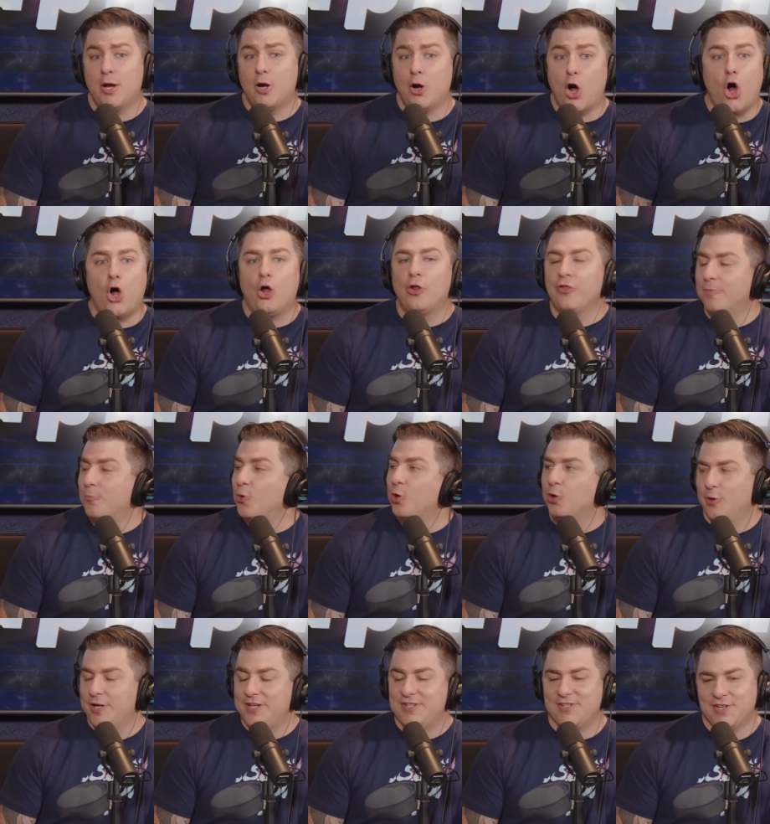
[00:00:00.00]
all the more
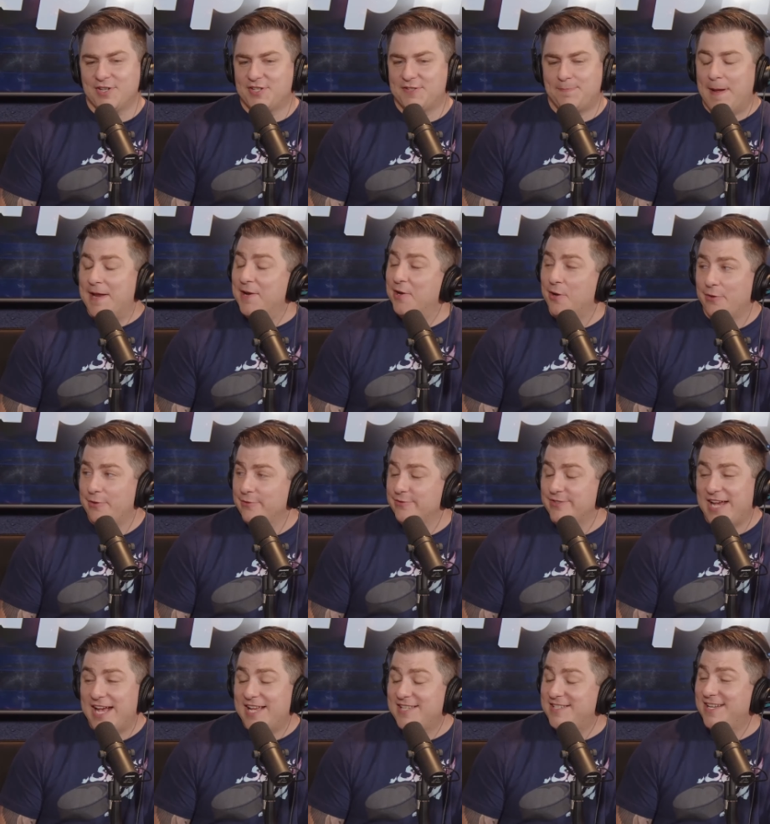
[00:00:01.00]
reason to spend all those
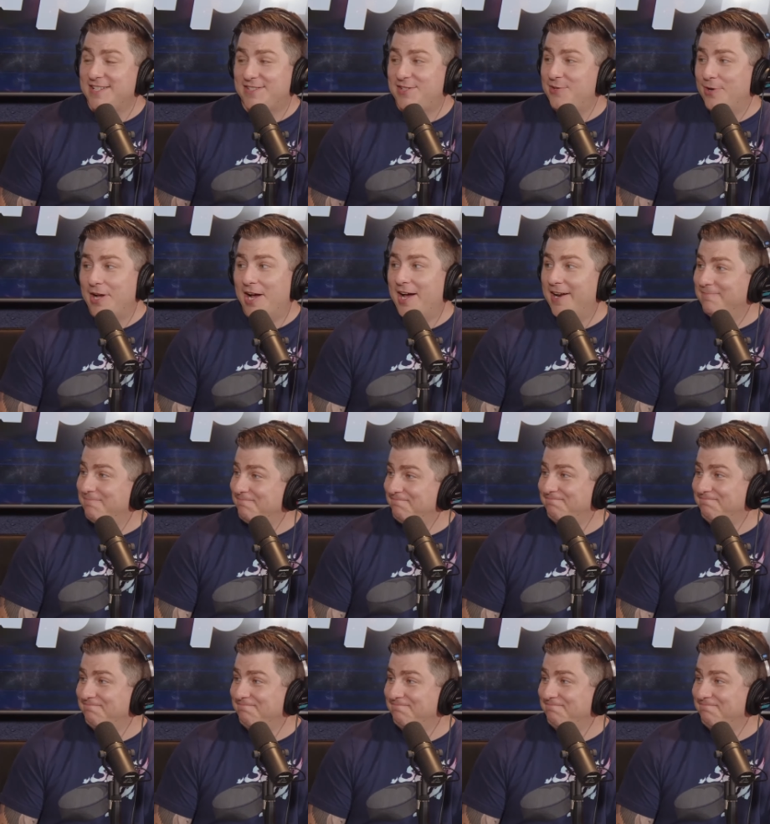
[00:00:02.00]
assets you got.